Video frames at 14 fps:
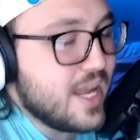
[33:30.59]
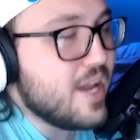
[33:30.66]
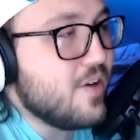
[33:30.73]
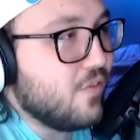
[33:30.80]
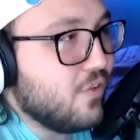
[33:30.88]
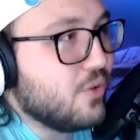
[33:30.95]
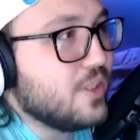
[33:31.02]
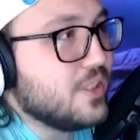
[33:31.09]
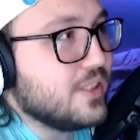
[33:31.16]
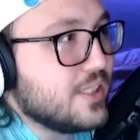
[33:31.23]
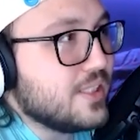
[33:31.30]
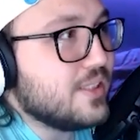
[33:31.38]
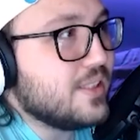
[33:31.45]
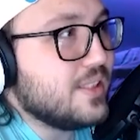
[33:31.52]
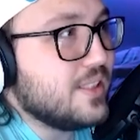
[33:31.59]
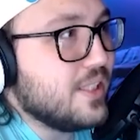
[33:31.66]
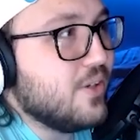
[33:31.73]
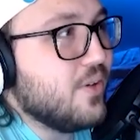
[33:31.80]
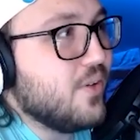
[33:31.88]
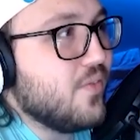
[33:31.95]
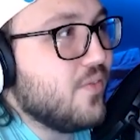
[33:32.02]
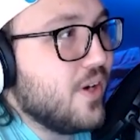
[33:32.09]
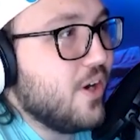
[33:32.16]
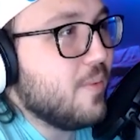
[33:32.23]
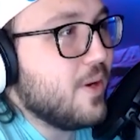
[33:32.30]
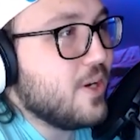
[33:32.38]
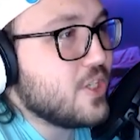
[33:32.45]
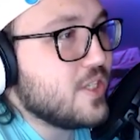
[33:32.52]
influence is still very
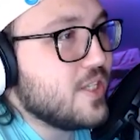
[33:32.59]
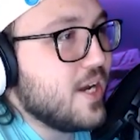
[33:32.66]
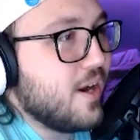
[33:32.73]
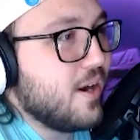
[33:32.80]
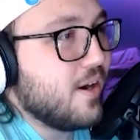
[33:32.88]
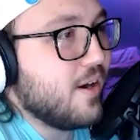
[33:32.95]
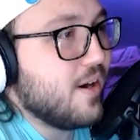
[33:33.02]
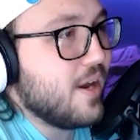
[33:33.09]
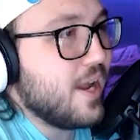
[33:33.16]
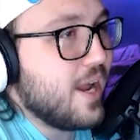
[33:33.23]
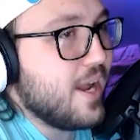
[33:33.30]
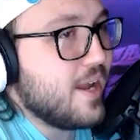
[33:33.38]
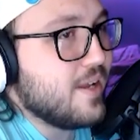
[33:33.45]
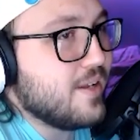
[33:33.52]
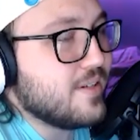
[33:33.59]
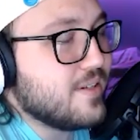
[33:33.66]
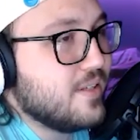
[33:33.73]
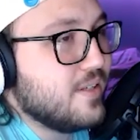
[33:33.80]
much there, and